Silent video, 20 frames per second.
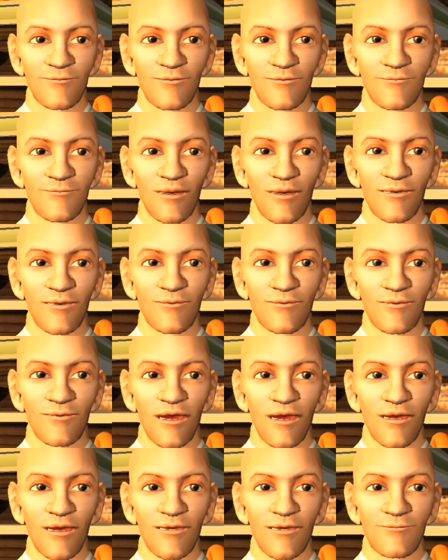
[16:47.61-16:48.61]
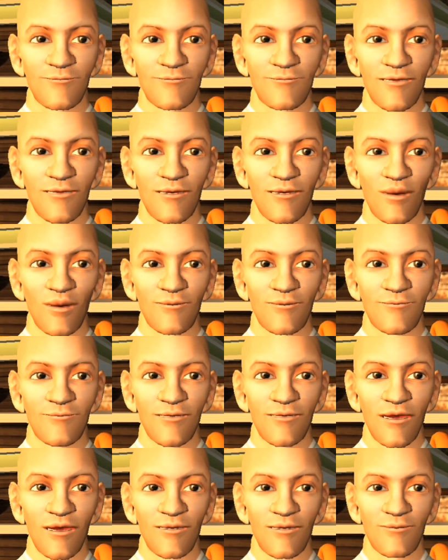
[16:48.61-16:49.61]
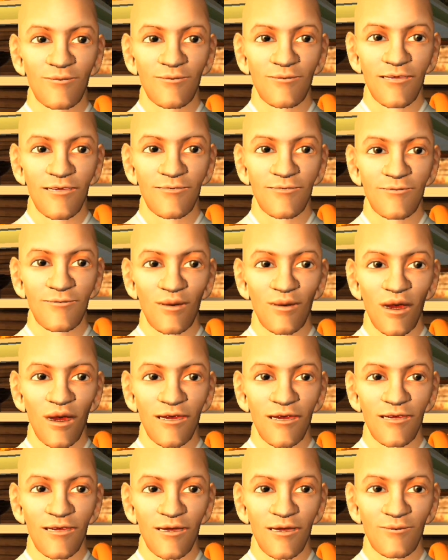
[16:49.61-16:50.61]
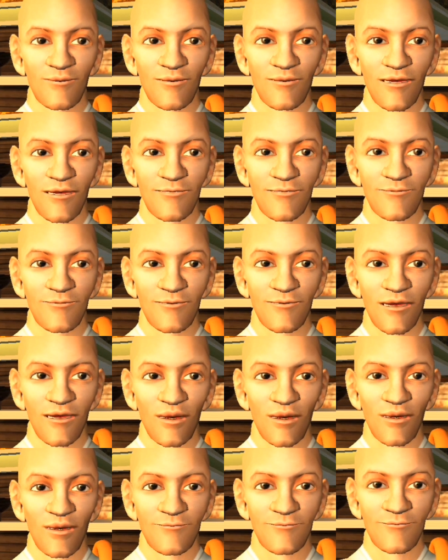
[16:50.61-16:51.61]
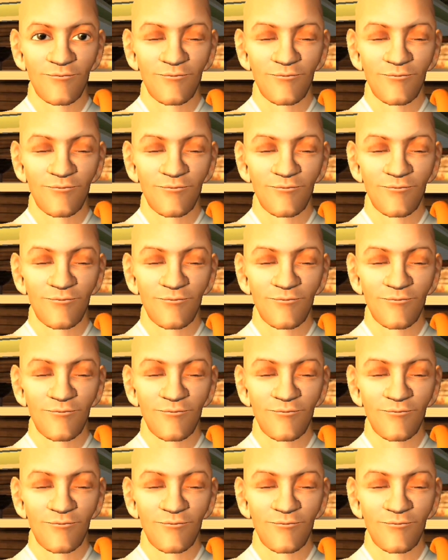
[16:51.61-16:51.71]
So for one thing, we think that there's something outside of ourselves